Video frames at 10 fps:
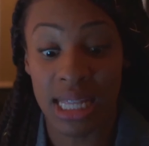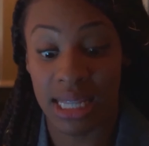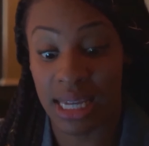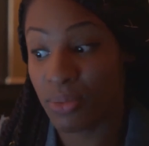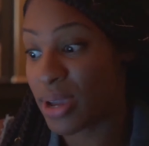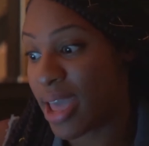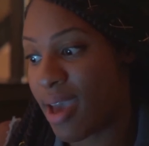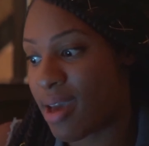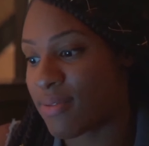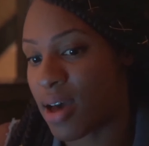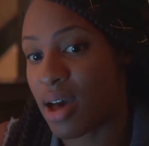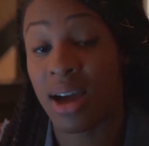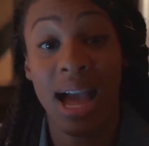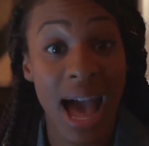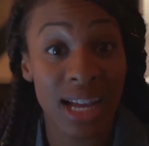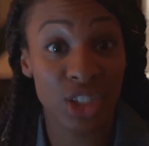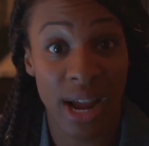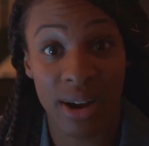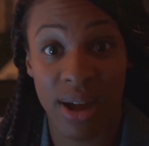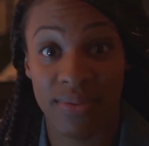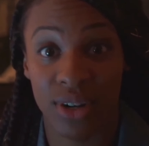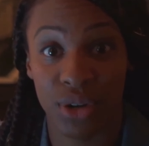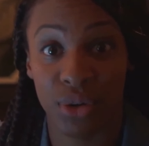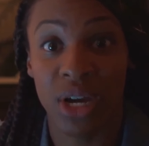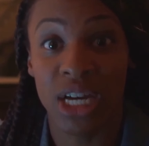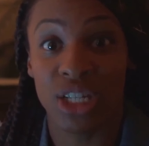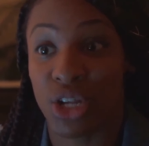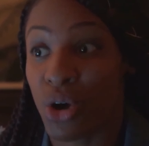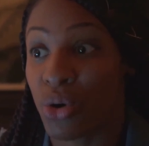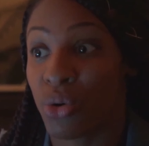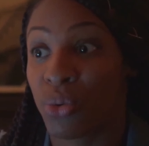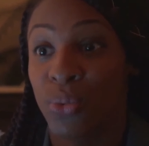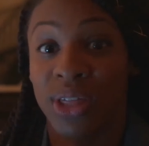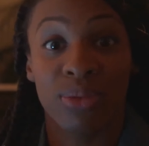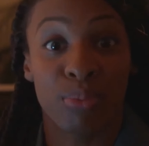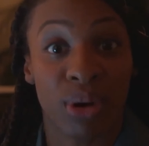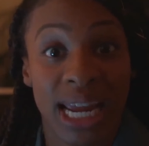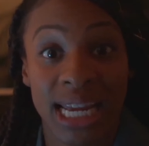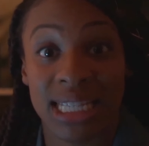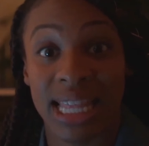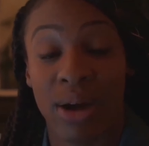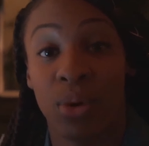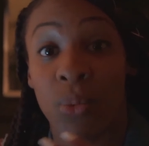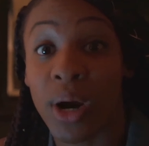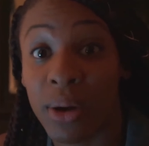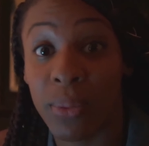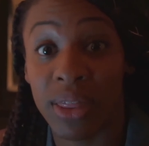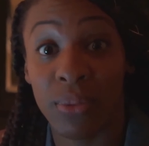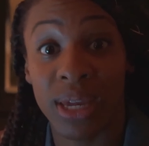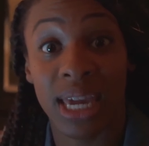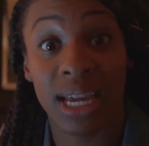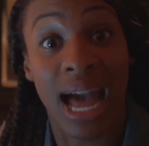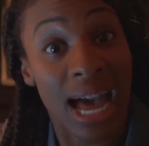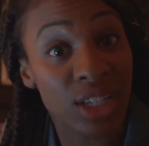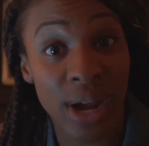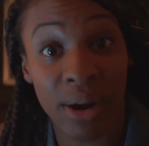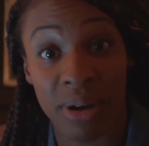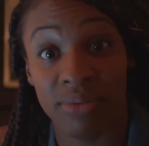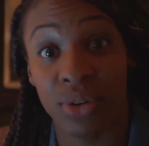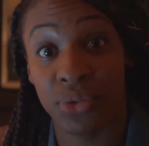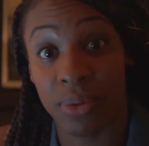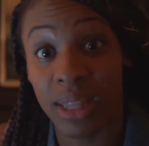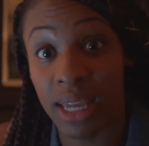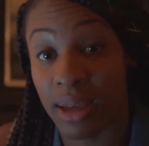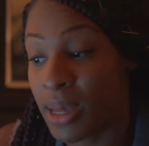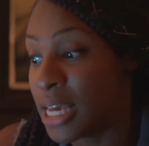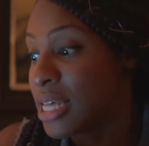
Then we have contract revenue. So with brands that we're working with, we get contract revenue from them.